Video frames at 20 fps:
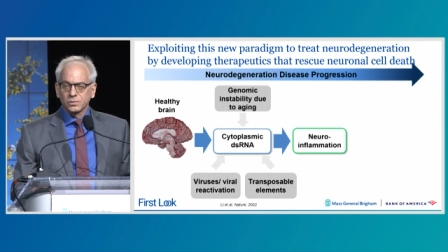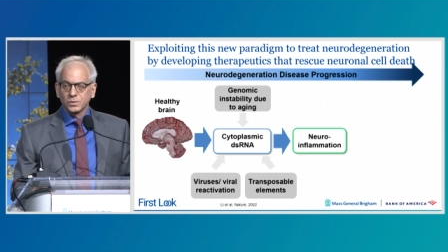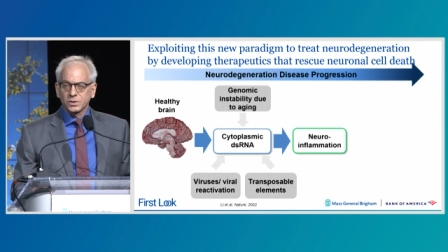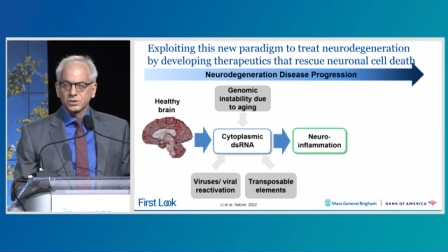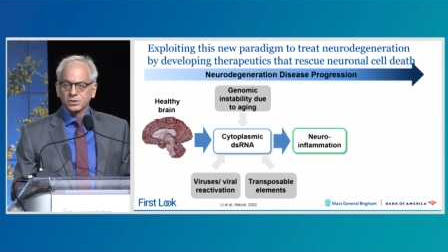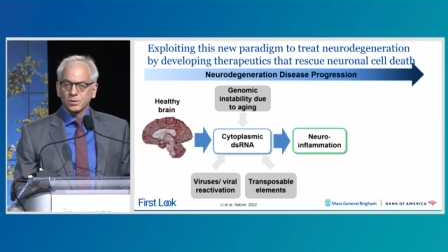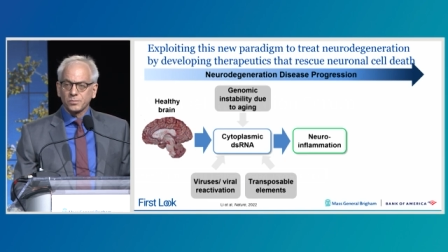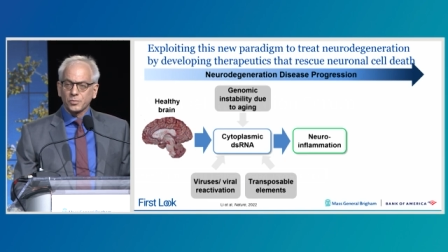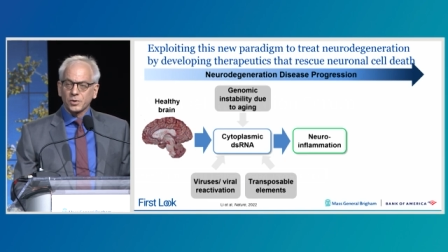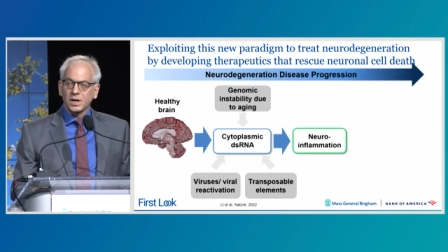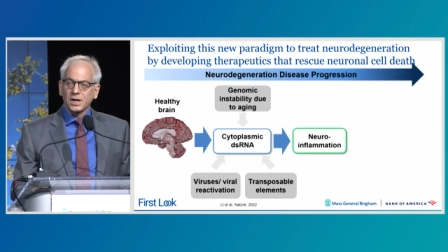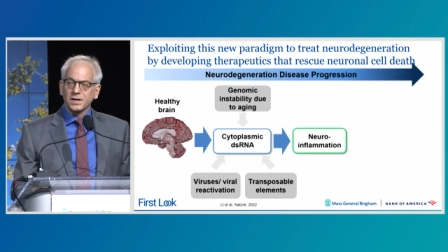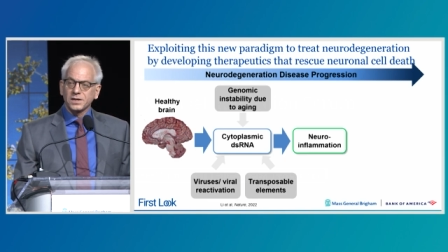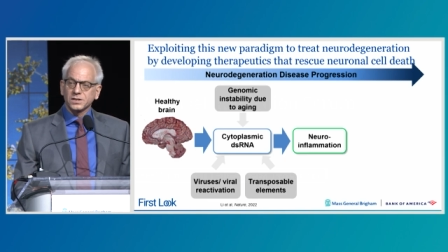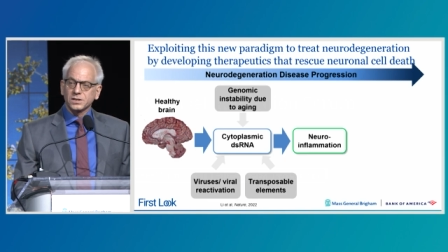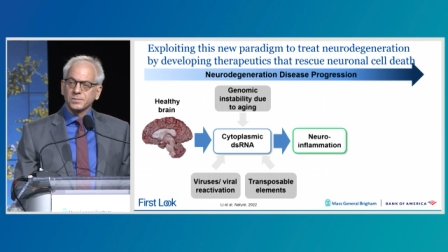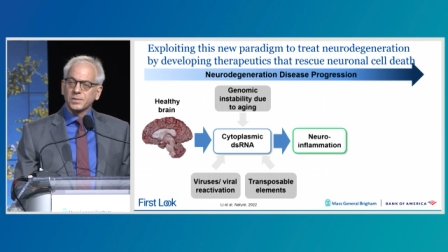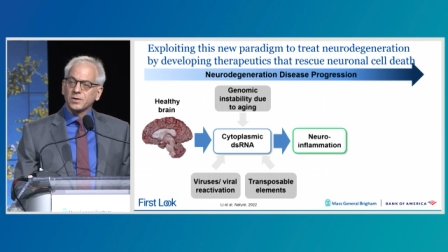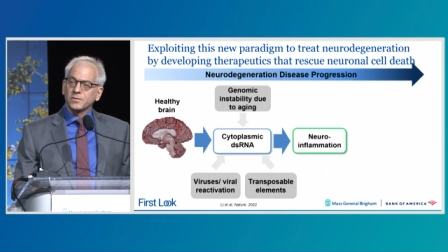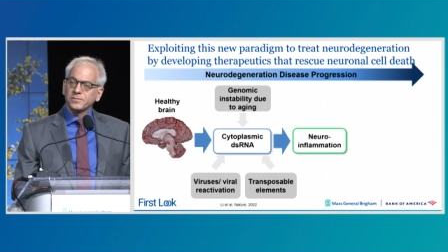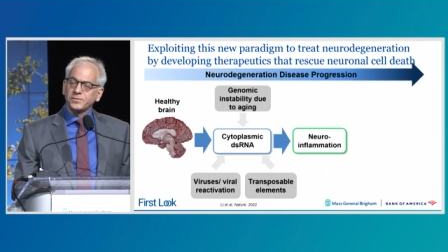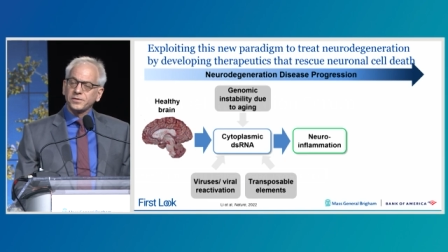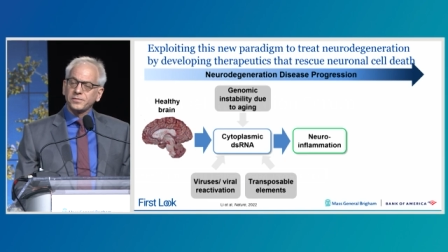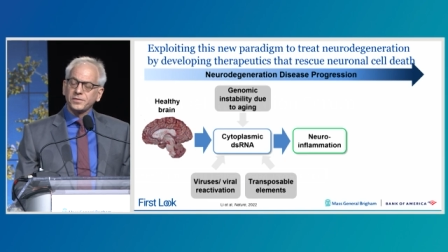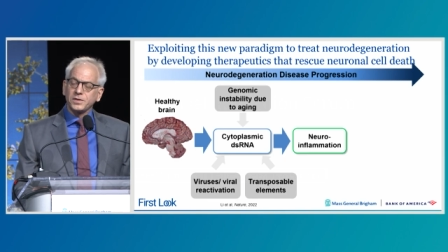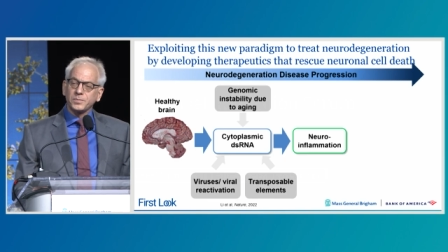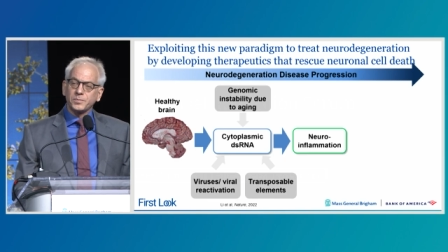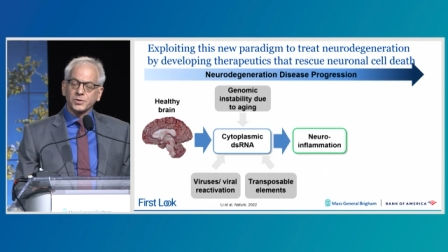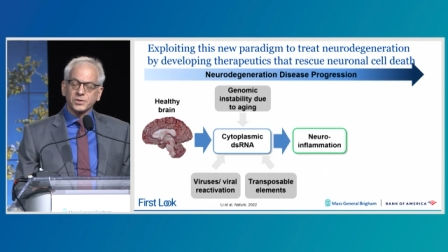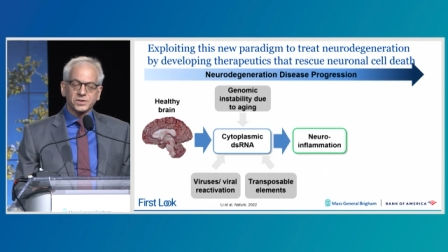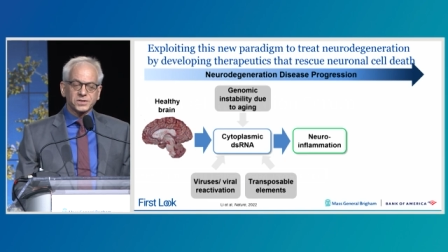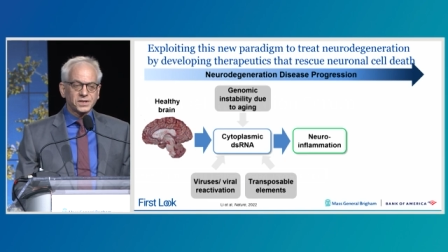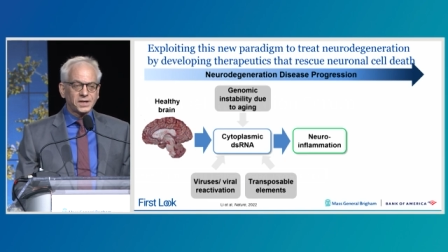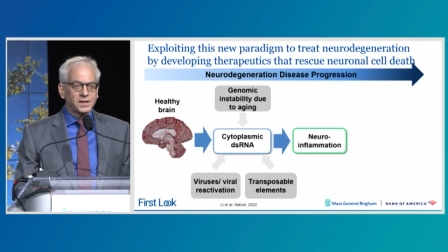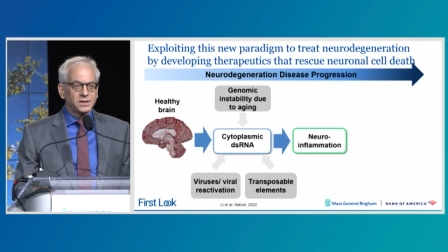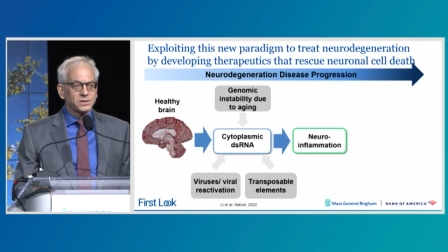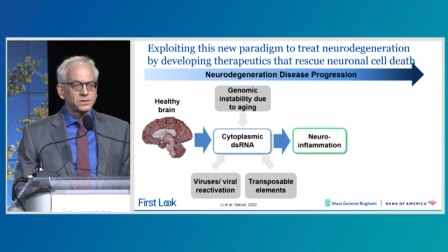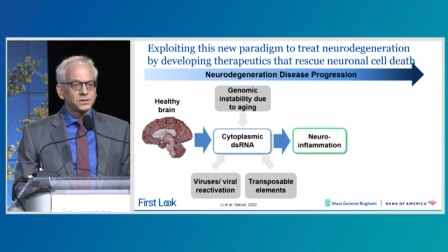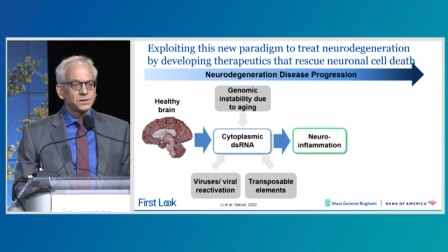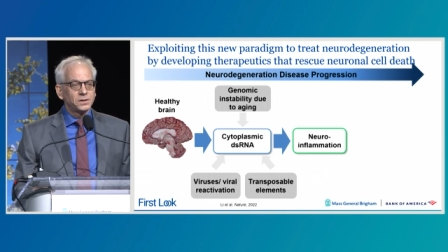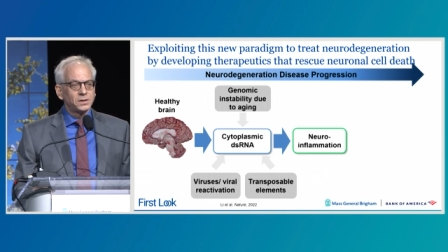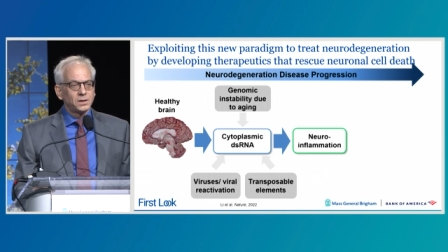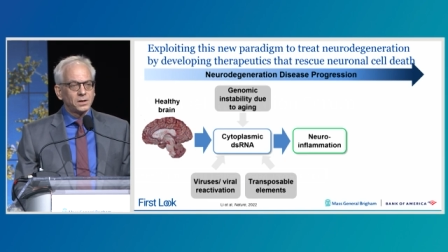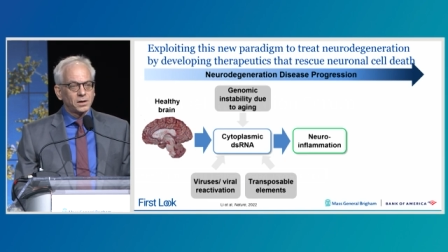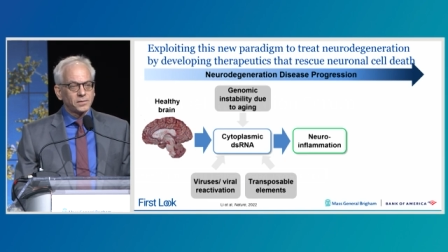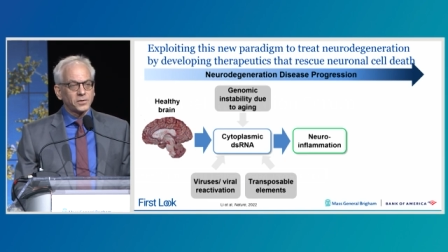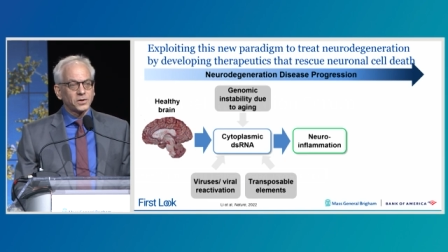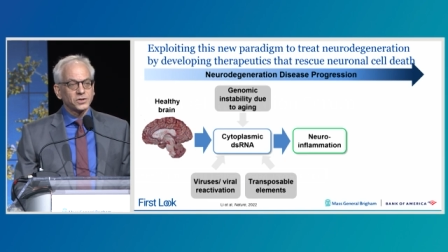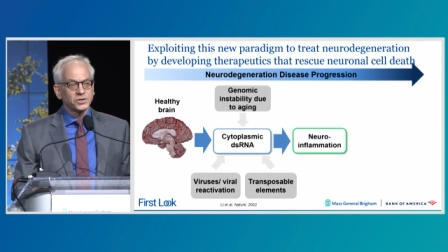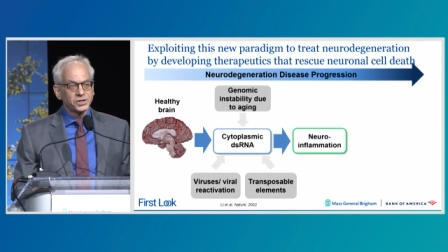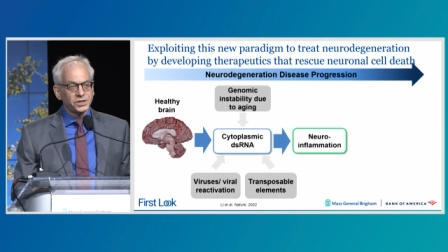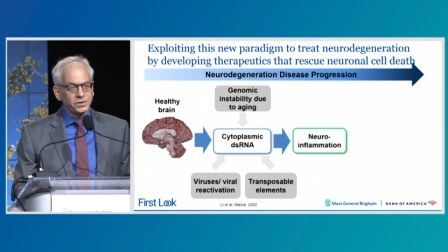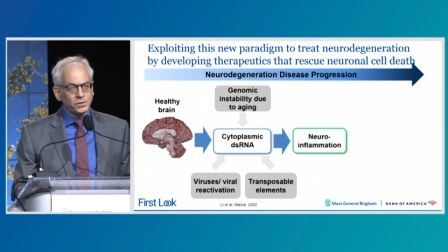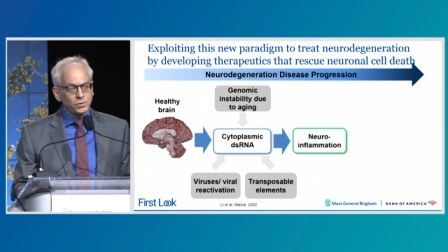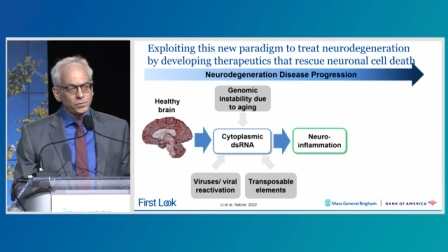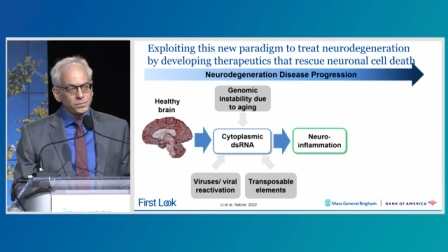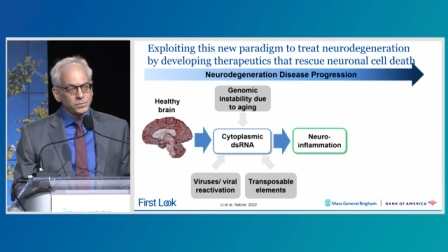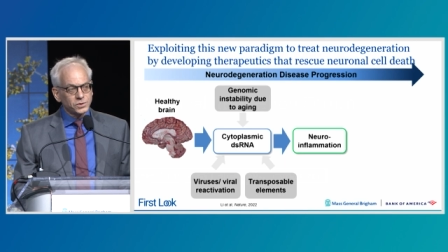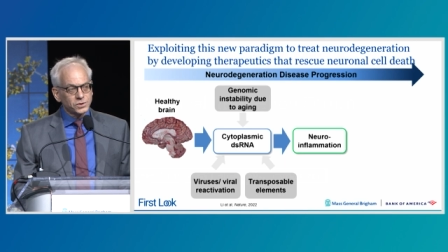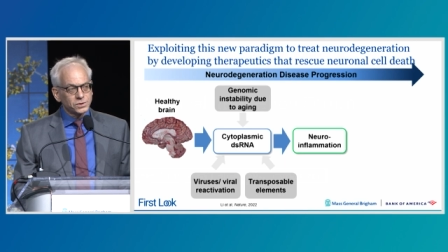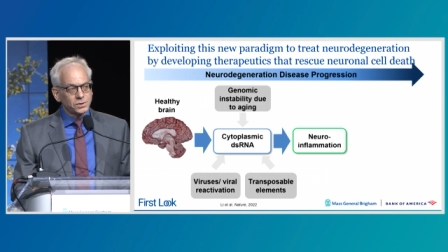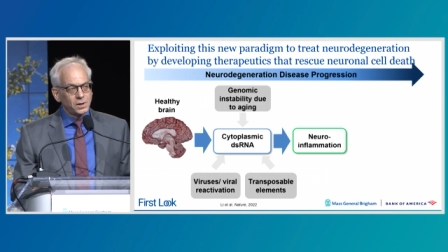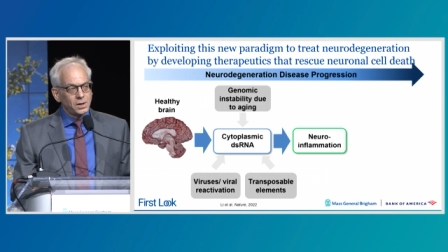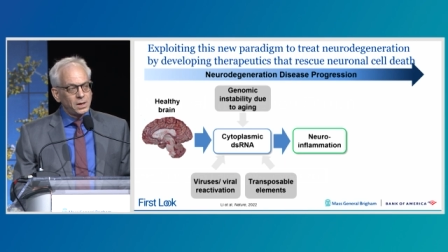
which comprise about 50% of our genomes,